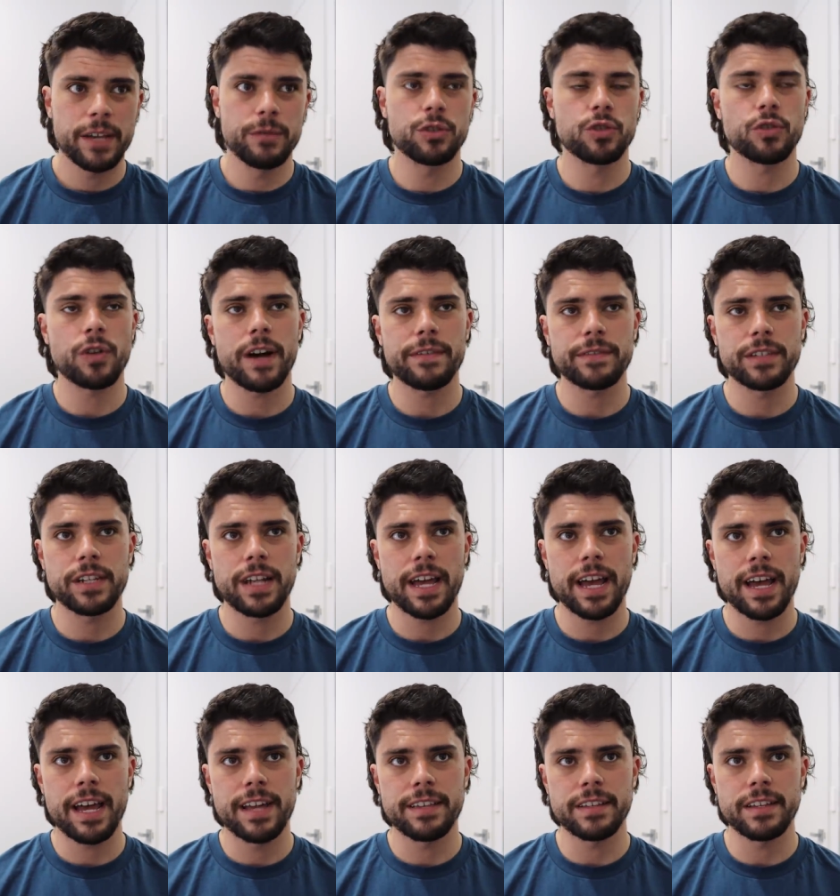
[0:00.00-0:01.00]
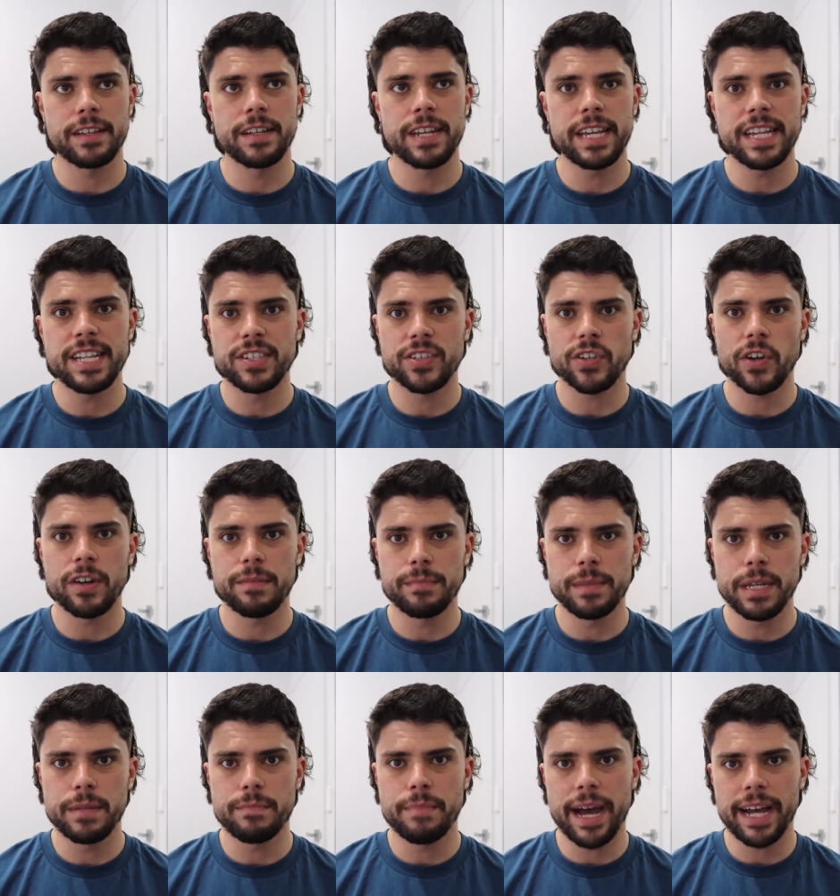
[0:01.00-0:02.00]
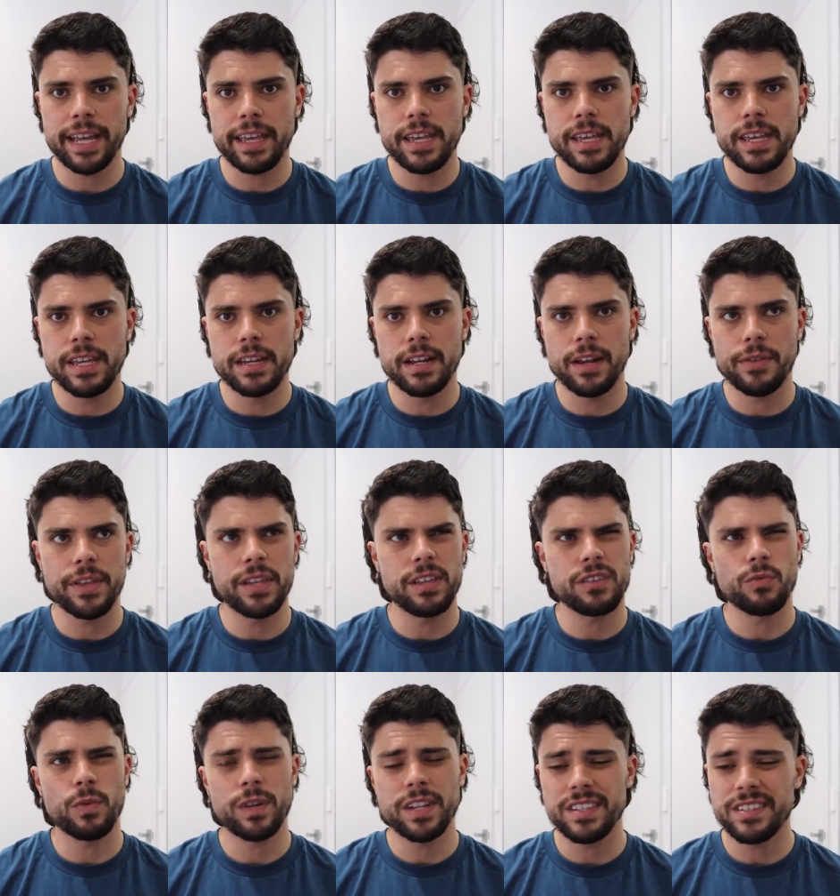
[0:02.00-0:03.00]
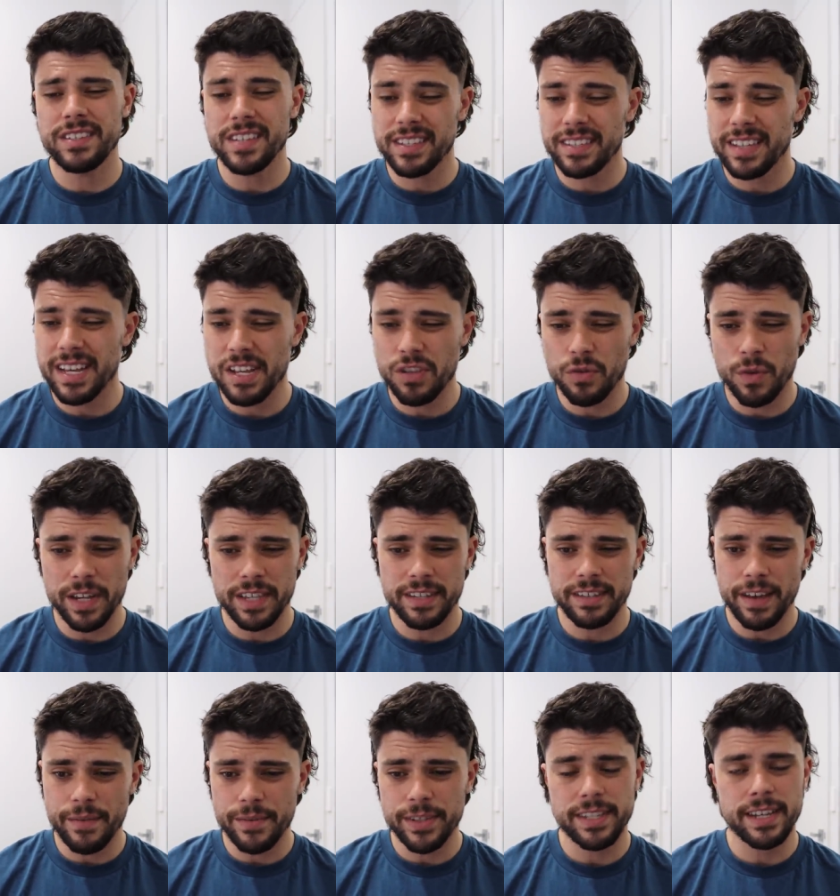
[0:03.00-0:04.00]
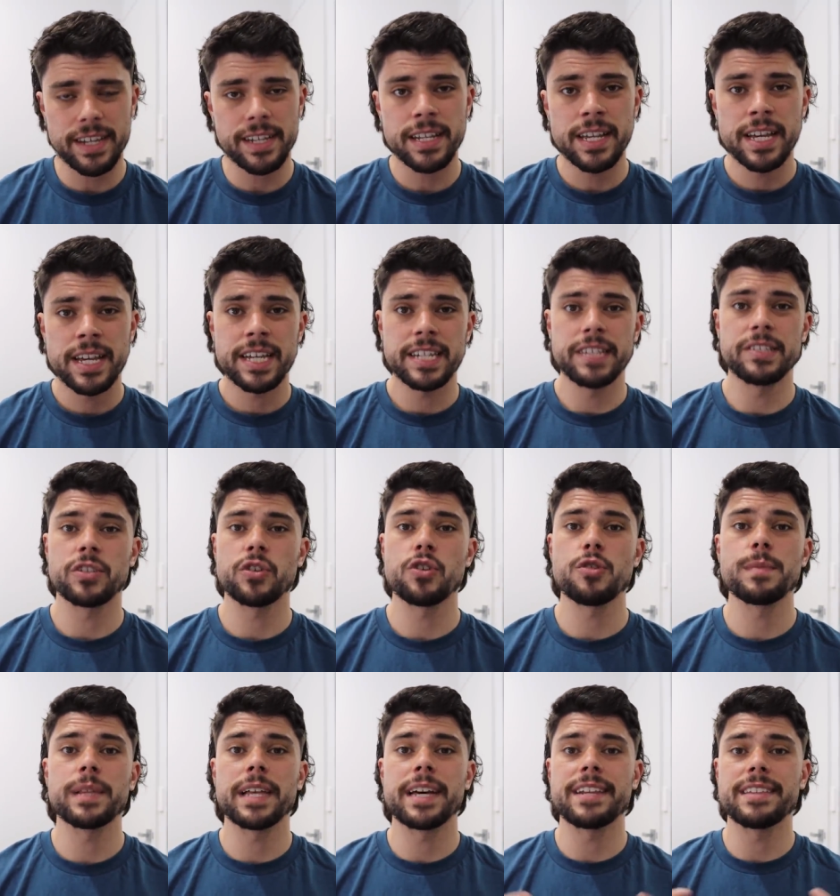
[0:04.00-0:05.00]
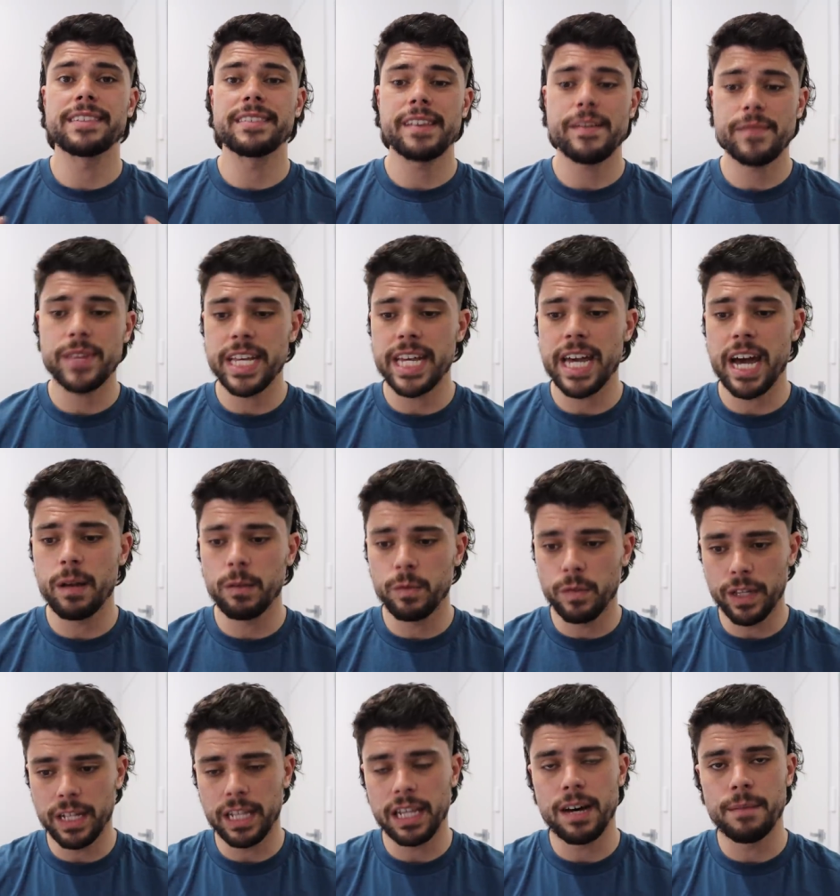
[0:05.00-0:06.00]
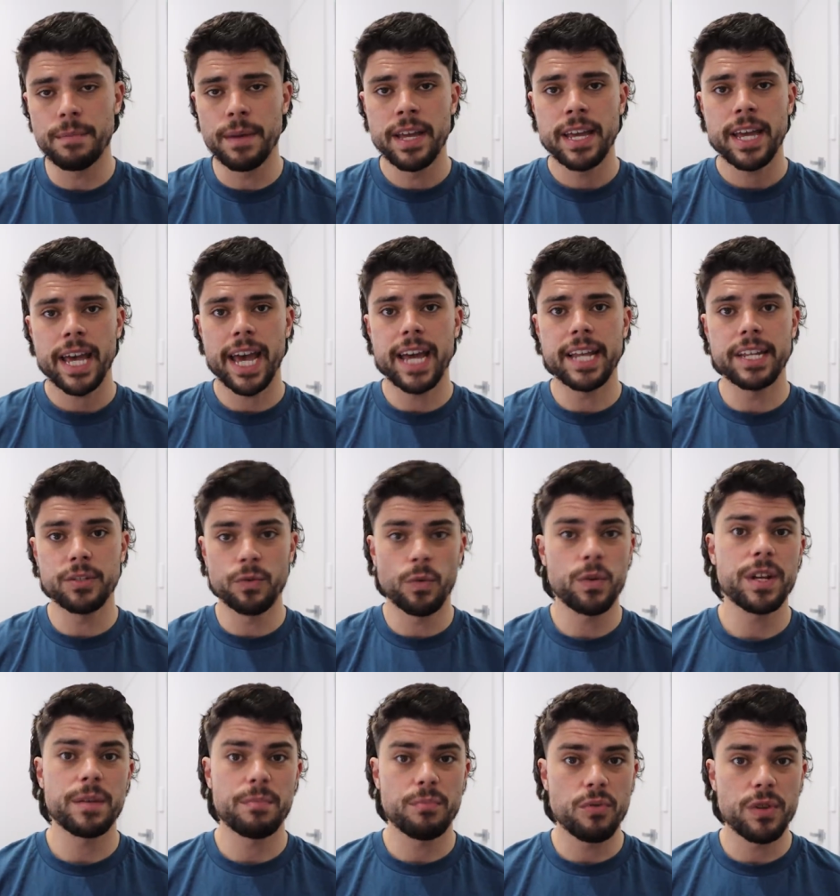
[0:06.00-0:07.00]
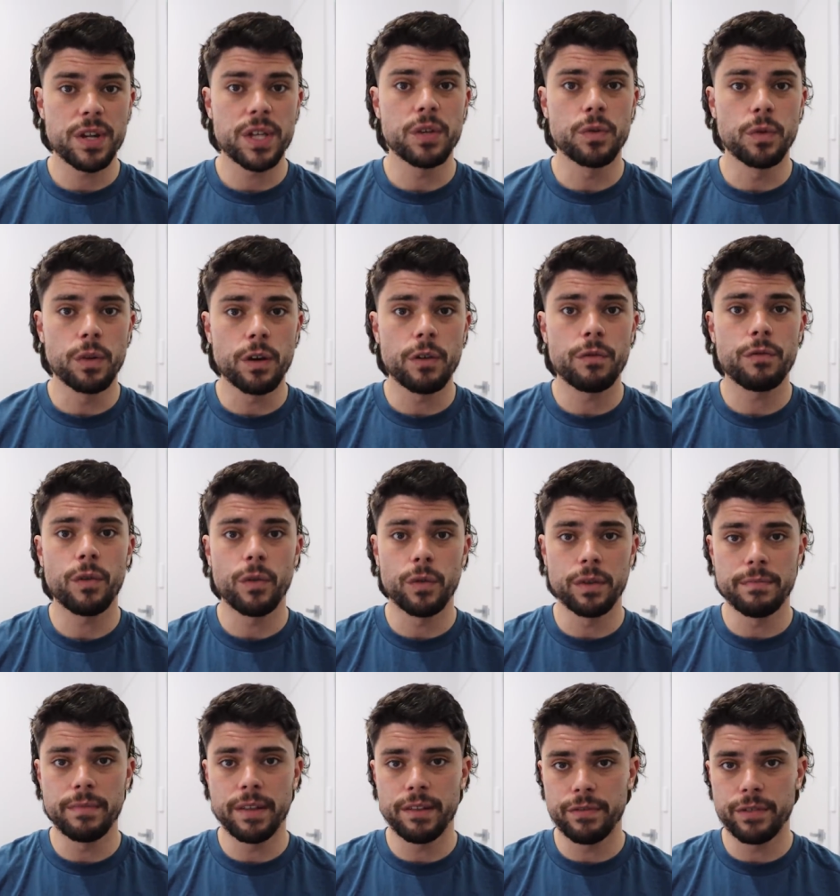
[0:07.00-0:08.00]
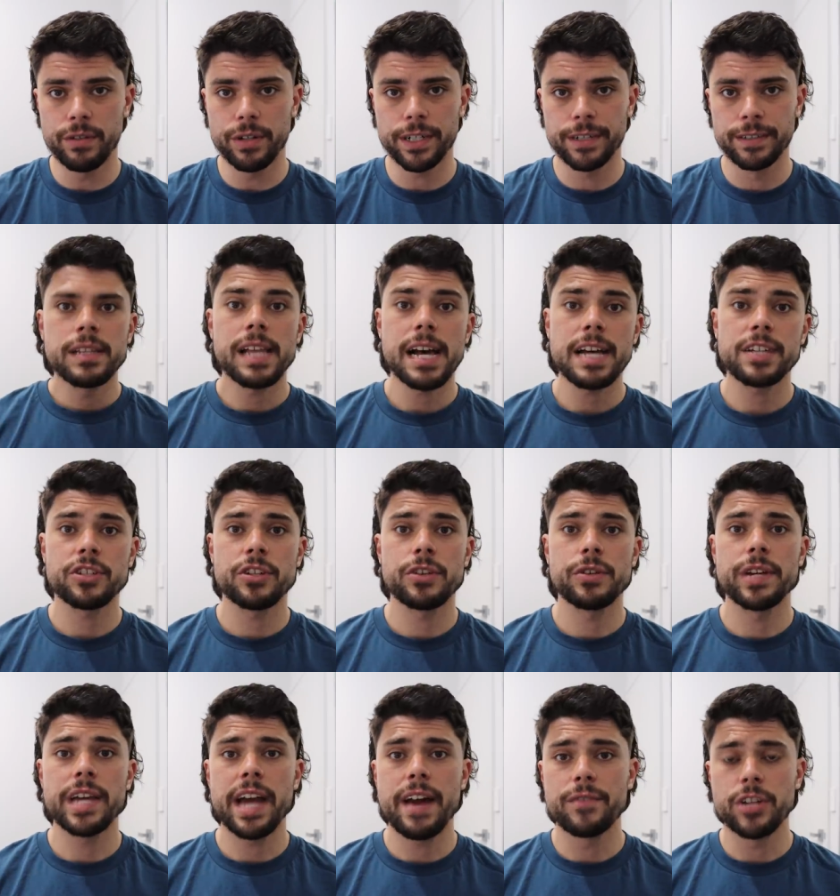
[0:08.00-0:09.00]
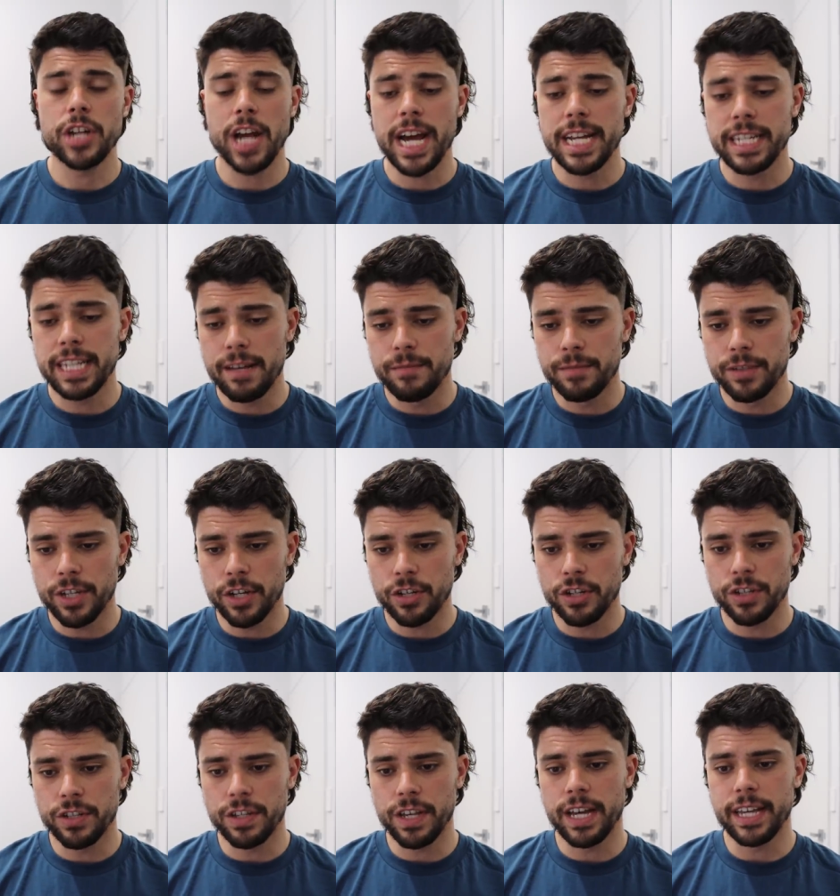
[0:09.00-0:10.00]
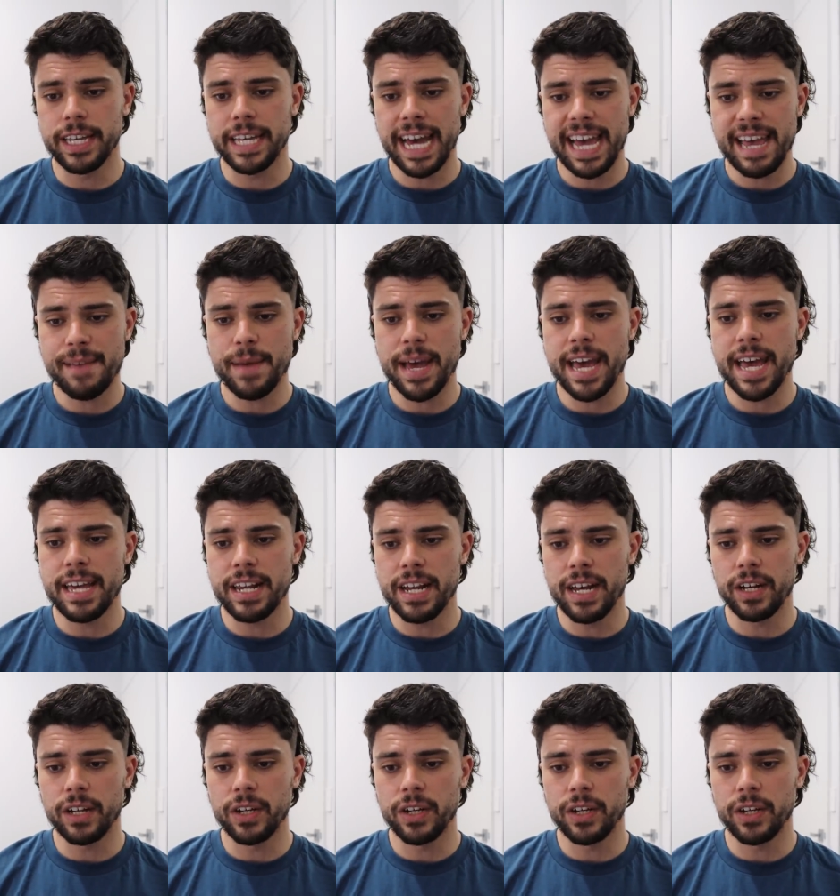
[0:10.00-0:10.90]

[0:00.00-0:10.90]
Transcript: He was drafted as an inside mid back in, I think, 2016, 2017. He's accumulated 70 games for the club, and he's already a pretty good forward midfielder. Last year, he averaged 18 possessions a game and